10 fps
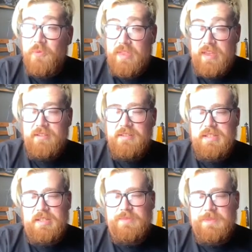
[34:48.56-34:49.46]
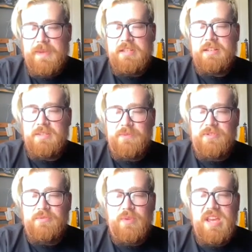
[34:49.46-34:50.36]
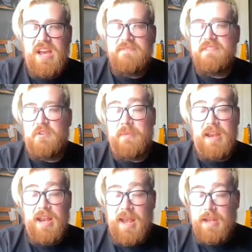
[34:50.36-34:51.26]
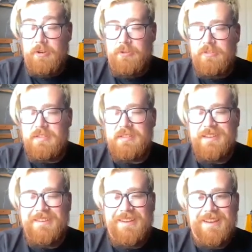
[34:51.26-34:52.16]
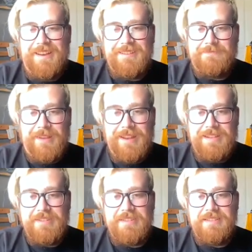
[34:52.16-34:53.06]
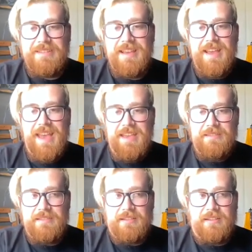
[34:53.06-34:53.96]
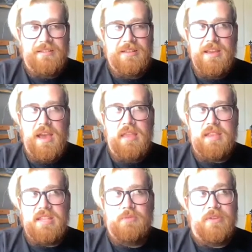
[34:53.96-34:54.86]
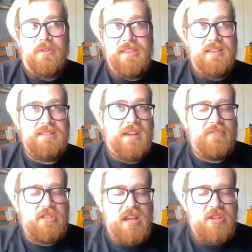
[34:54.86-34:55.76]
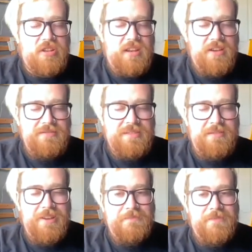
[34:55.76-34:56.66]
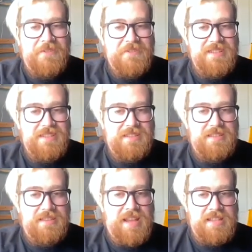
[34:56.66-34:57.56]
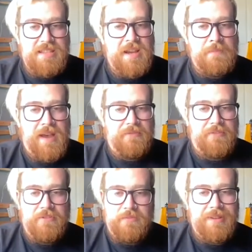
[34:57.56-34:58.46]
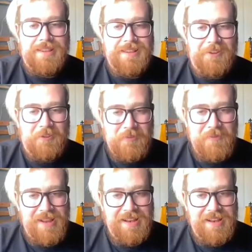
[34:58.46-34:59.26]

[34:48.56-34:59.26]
our system, especially, is because we have so many landlords as politicians in the Dáil, and that's why things never change on housing, because that's their bag fucked with. You know what I mean?